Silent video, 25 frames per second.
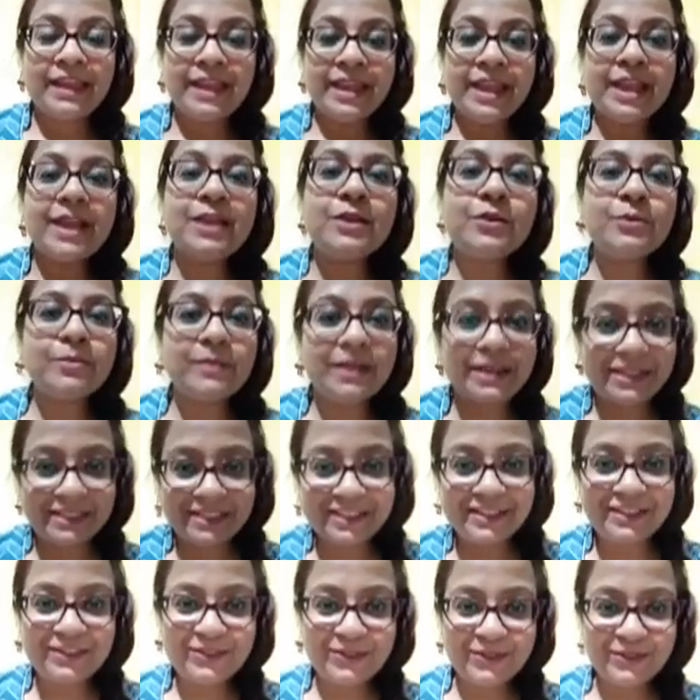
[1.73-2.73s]
Hello my
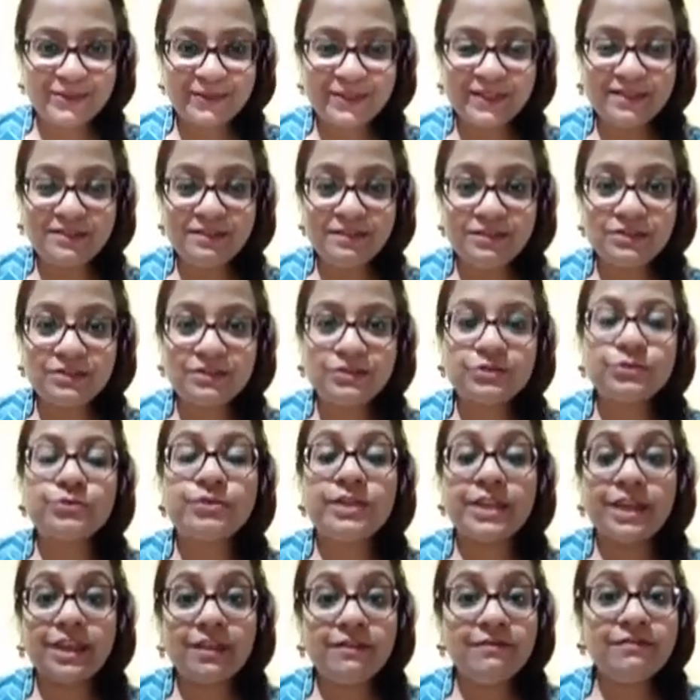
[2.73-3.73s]
dear students,
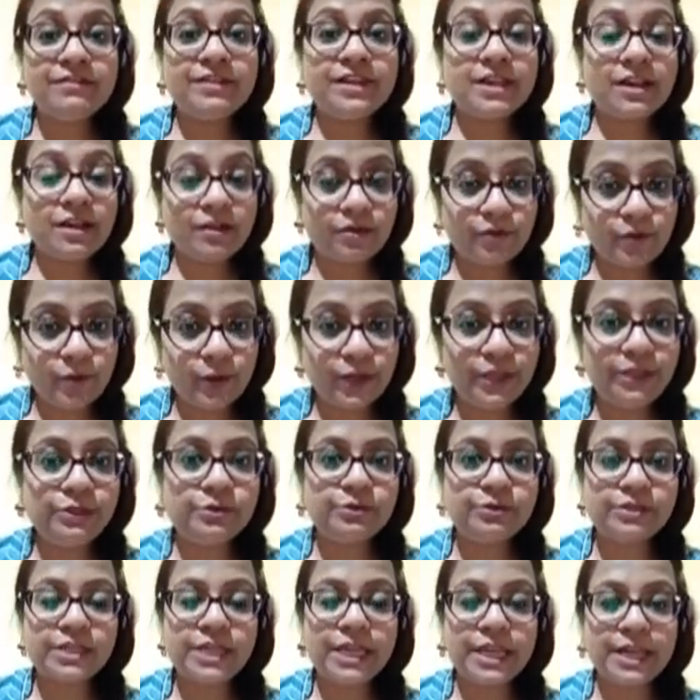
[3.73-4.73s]
today we are going
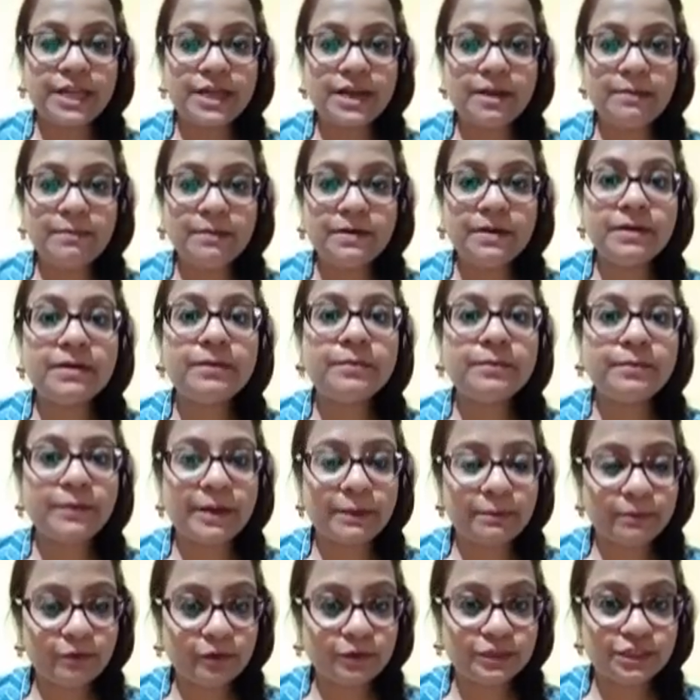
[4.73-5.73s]
to take up
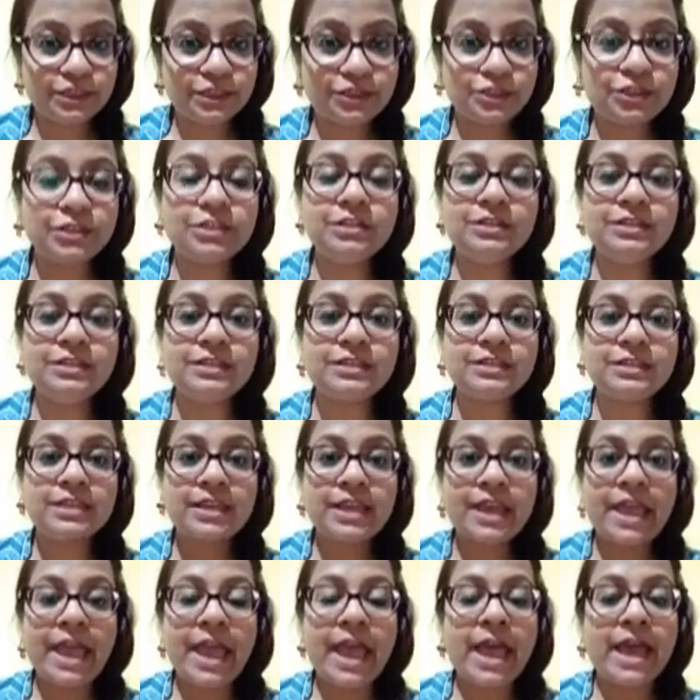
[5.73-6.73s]
prepositions
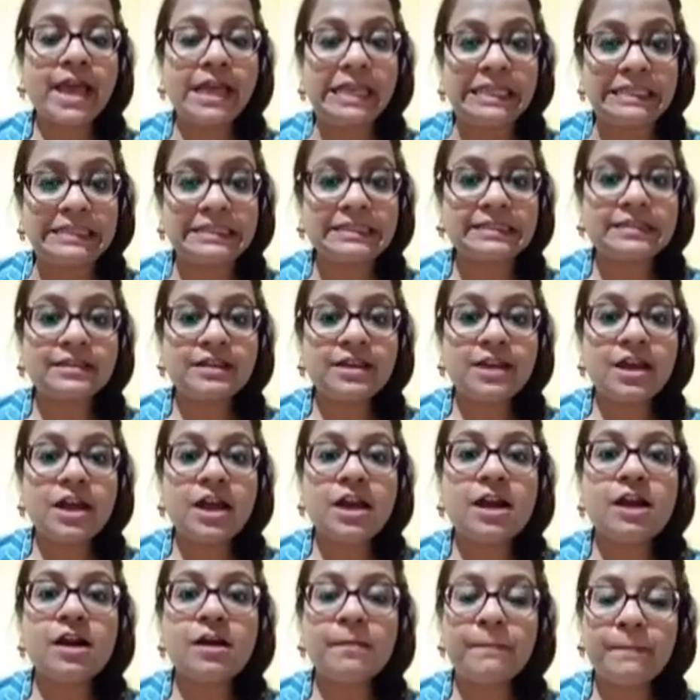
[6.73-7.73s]
as
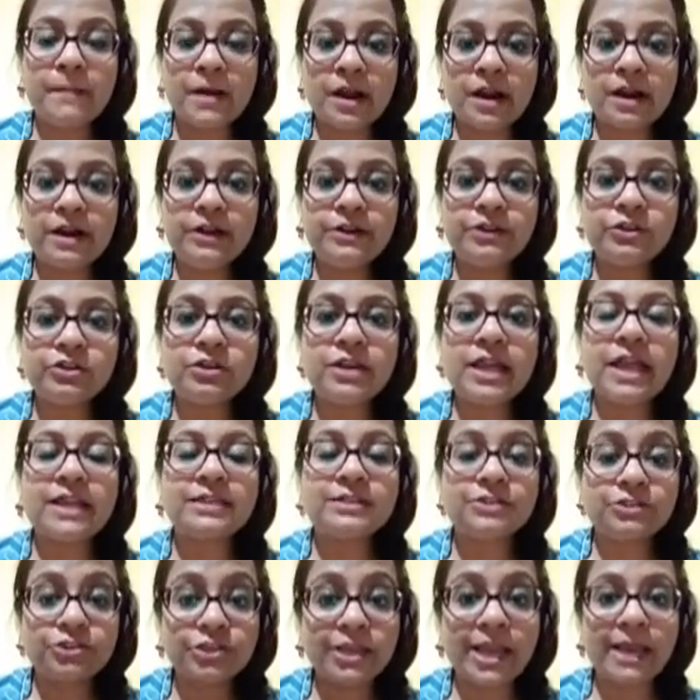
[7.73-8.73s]
a
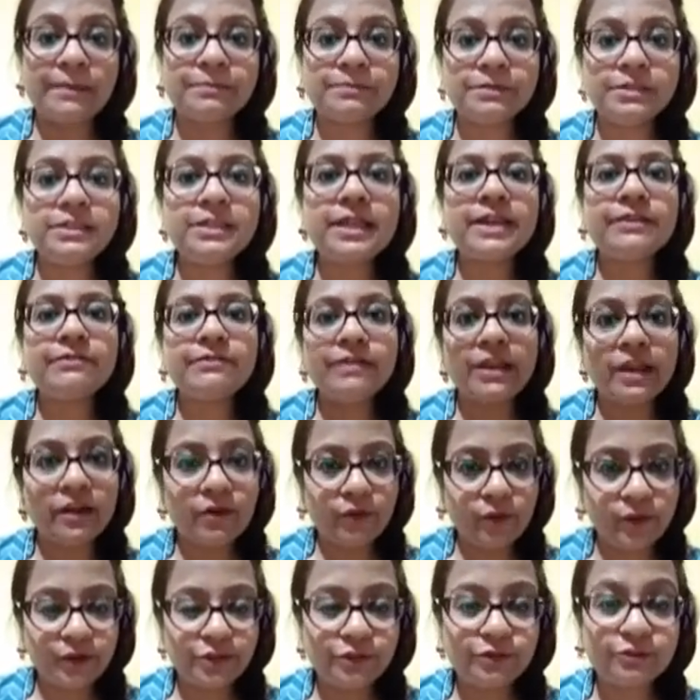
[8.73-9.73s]
chapter that we are
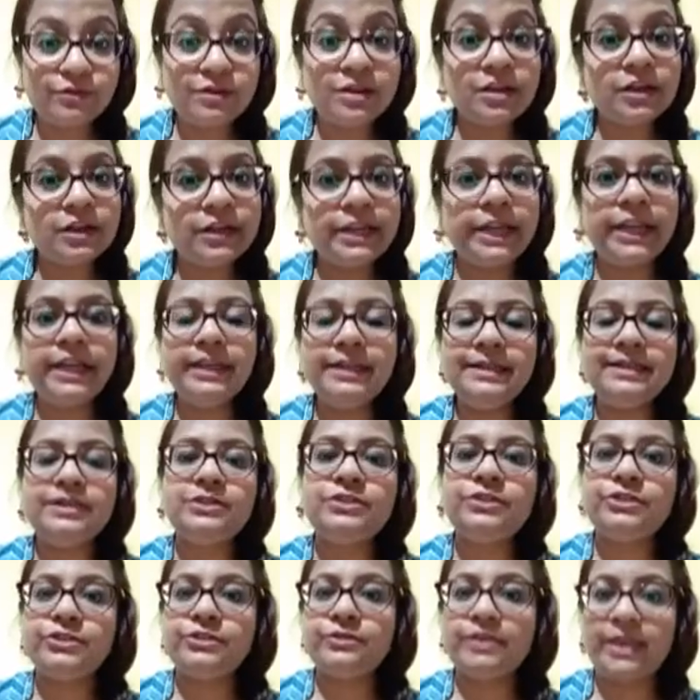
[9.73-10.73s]
going to learn it
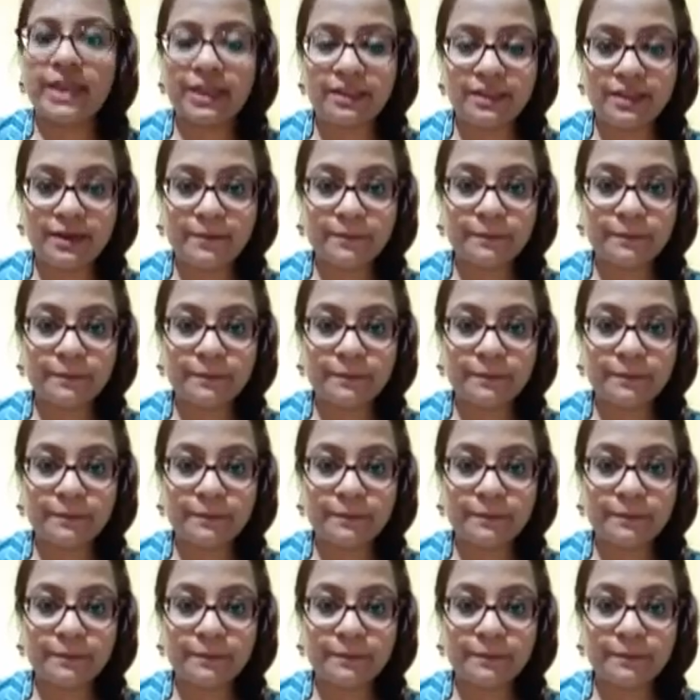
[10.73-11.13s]
together.